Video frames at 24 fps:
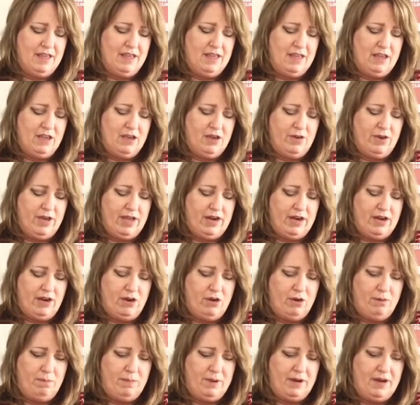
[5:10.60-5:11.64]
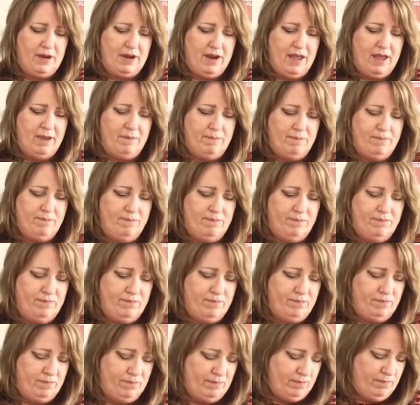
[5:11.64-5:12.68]
ahead and open it up.
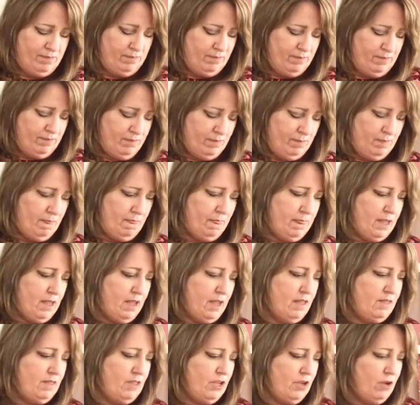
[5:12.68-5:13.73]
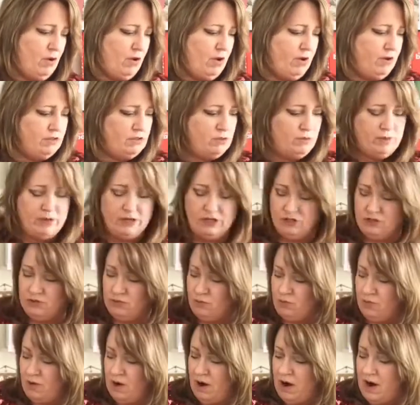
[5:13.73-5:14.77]
And then you always want to
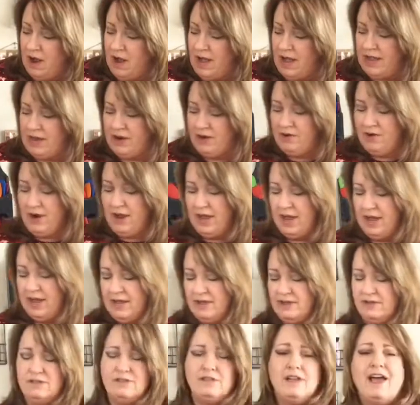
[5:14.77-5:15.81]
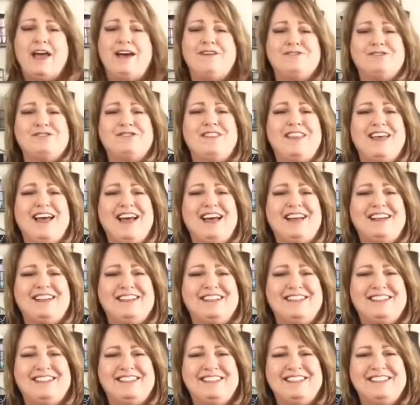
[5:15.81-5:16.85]
dry your hands after that.
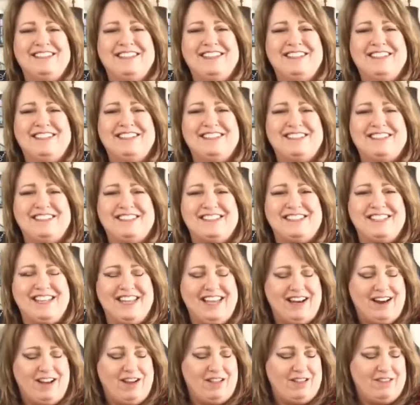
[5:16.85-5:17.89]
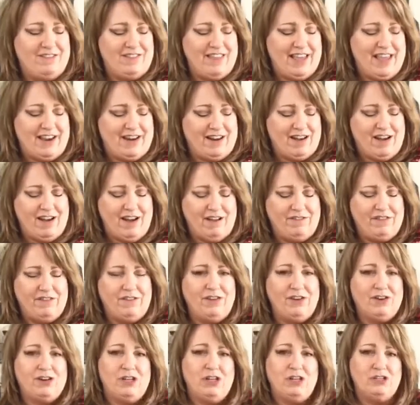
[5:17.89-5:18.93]
Just get all of that off. If you're
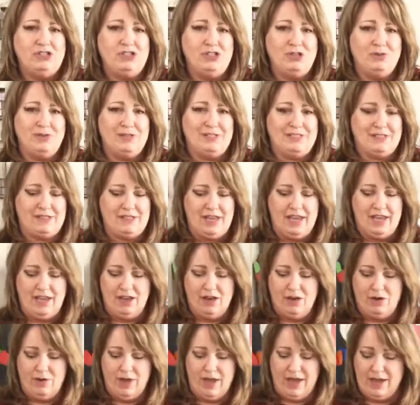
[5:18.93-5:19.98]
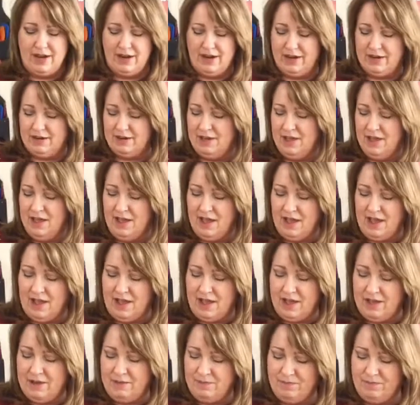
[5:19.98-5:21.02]
close to a sink, go ahead and um,